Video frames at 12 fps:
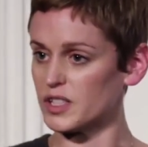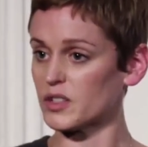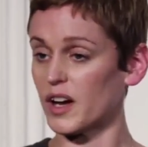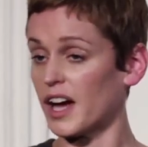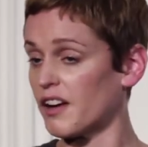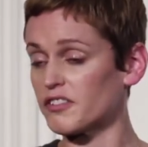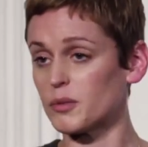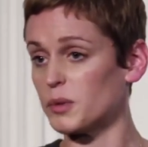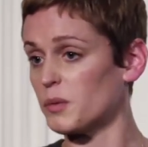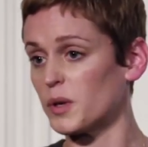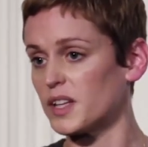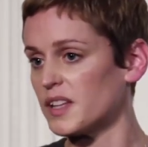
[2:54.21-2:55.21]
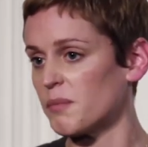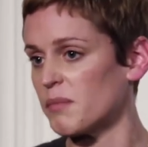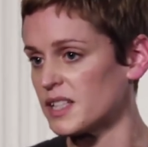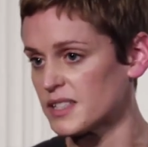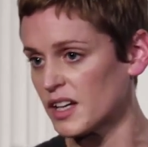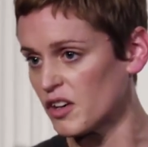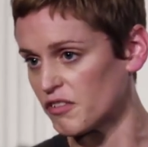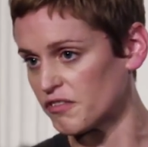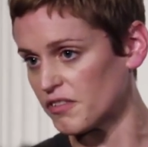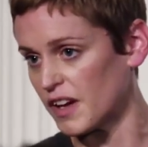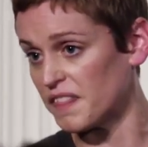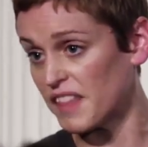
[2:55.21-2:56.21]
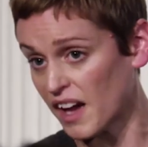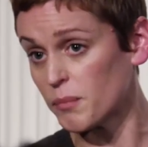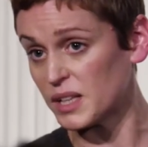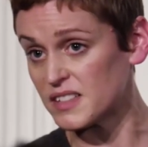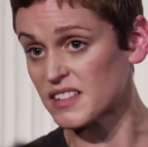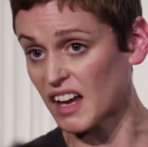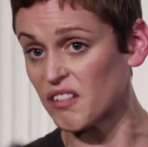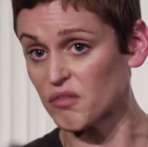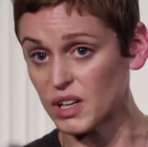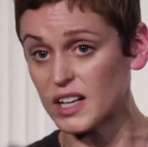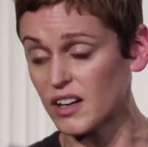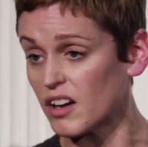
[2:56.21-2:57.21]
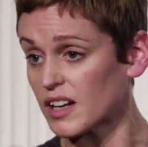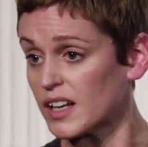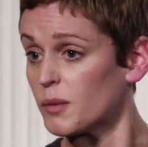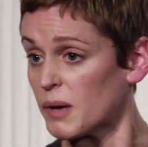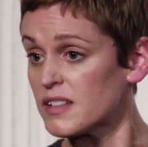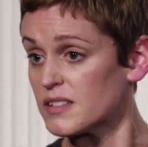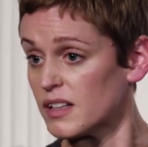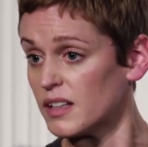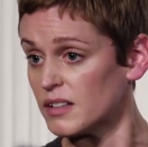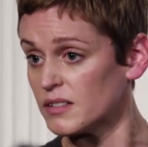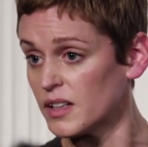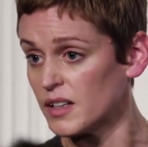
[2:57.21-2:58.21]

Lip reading: So I have to be one of them myself. And that means getting really ugly and messy.